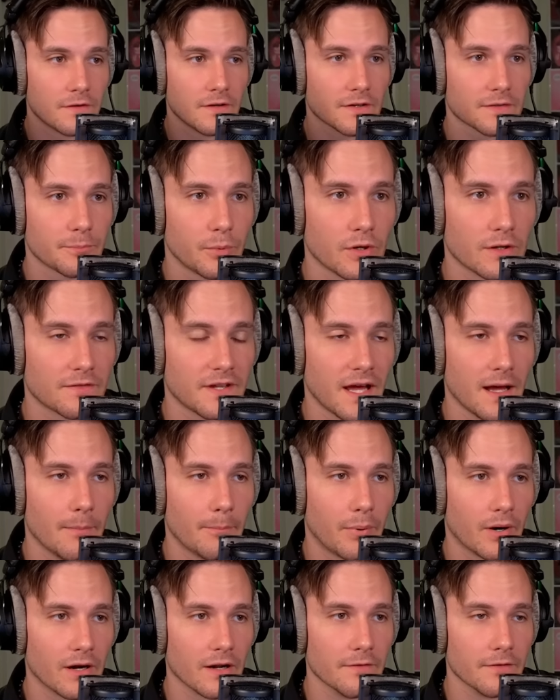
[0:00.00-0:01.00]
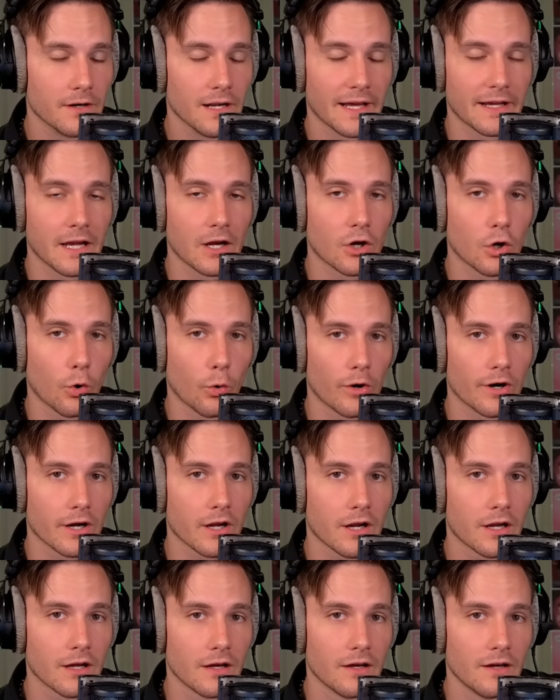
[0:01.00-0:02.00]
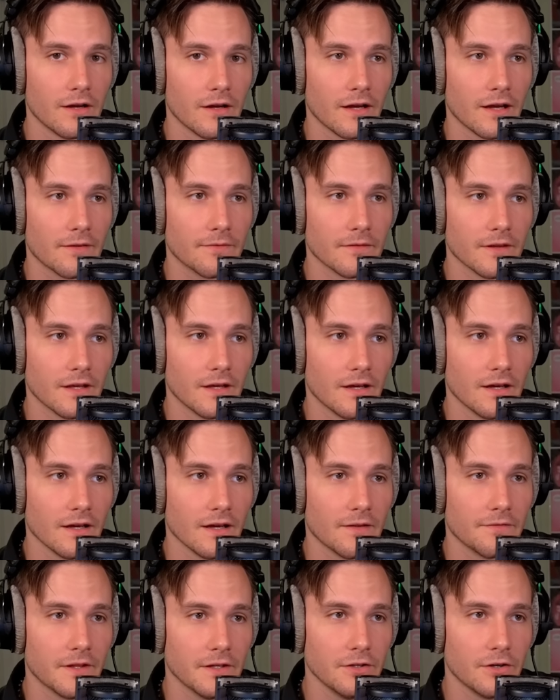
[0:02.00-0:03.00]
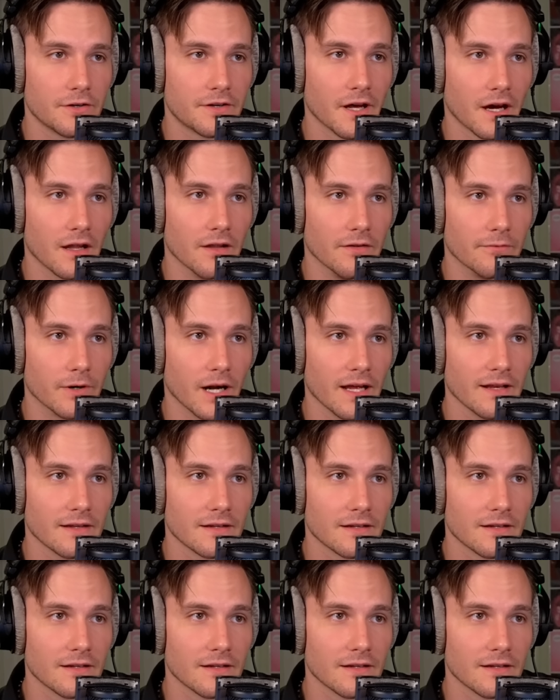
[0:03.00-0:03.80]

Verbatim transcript: You just put a tampon in there like a cork, and then you're done, right?